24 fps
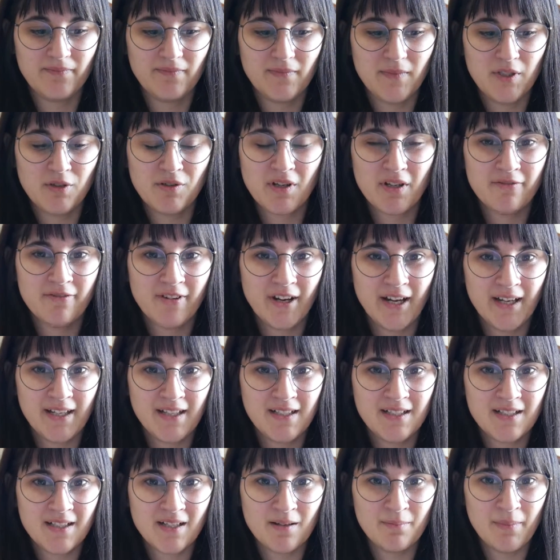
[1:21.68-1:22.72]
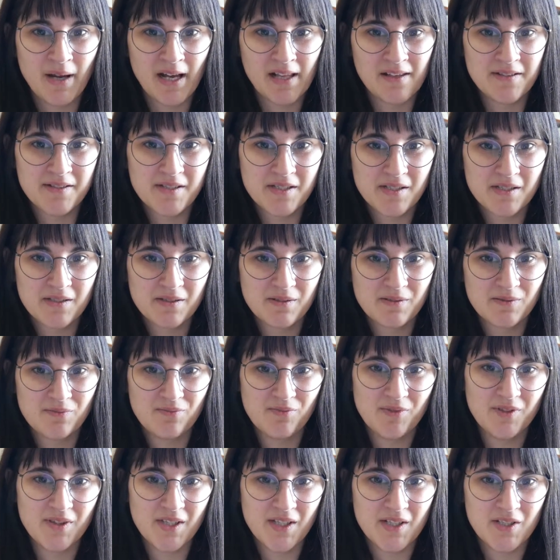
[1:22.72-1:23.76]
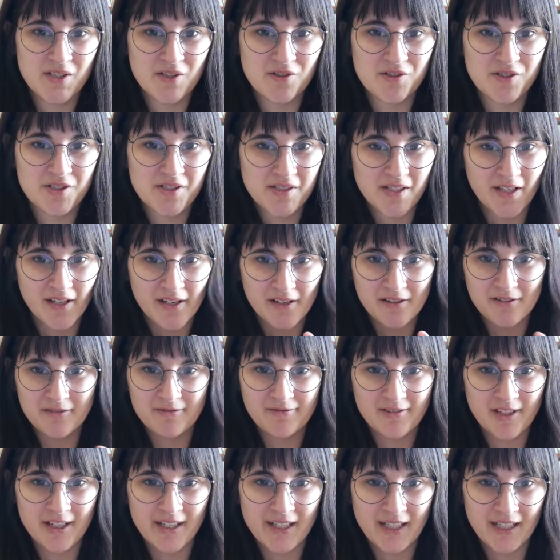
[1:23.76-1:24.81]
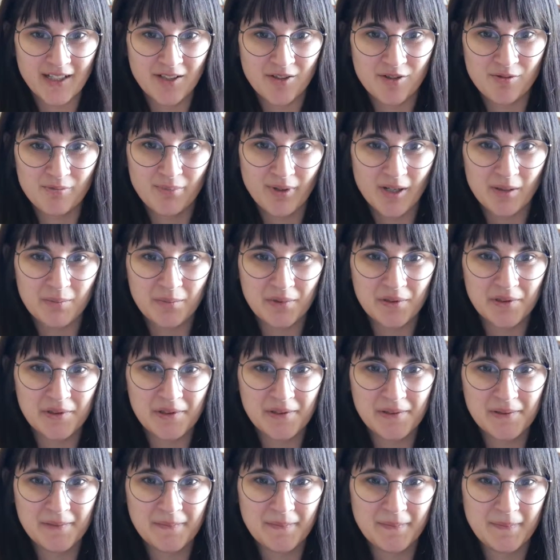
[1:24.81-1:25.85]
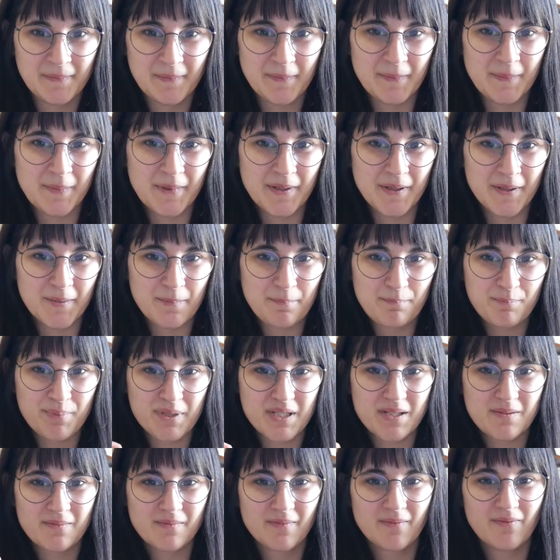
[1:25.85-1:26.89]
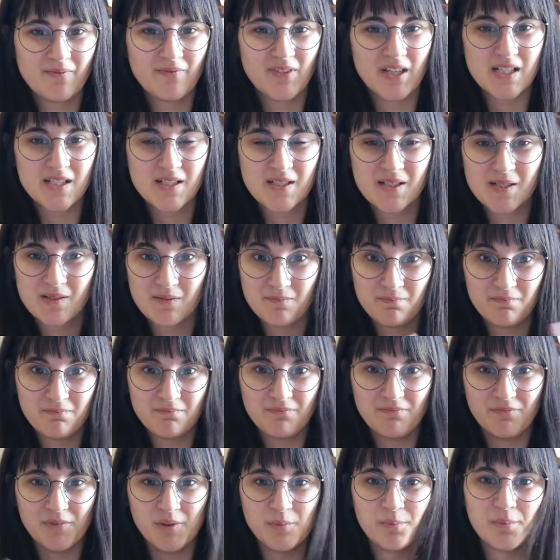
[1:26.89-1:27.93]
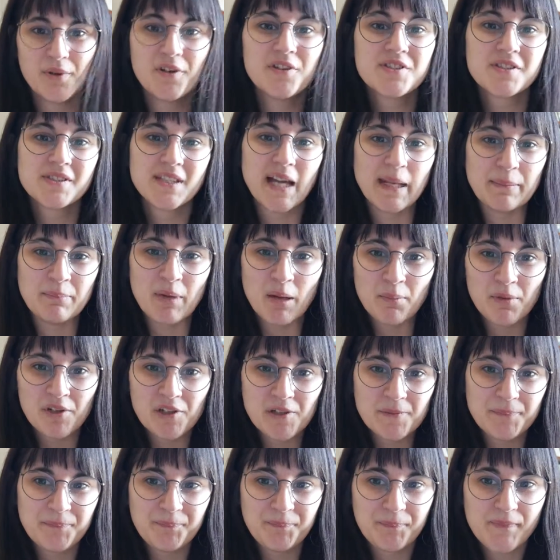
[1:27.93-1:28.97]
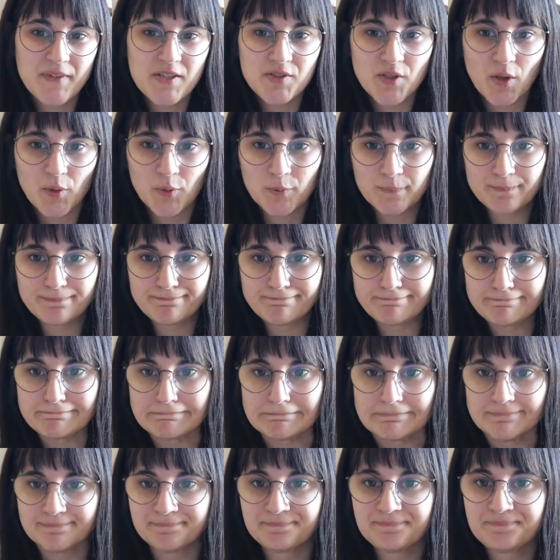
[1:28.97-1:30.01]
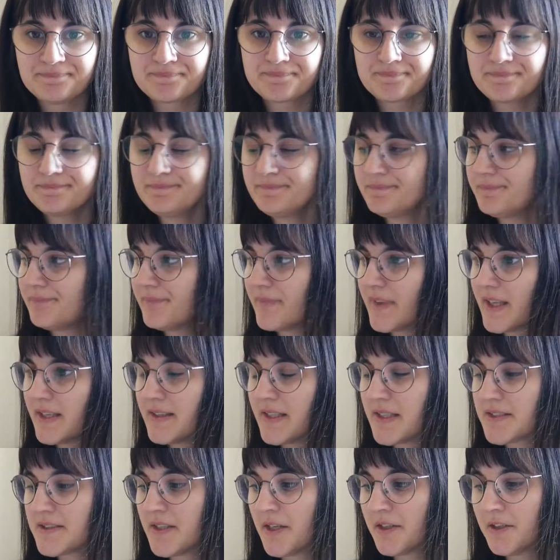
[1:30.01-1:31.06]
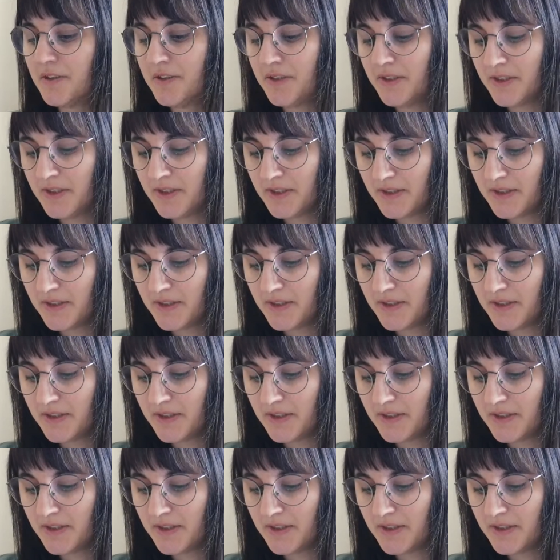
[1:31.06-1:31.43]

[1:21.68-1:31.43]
you can find a balance within yourself, like in your bubble, but things will burst that bubble. So that's not good.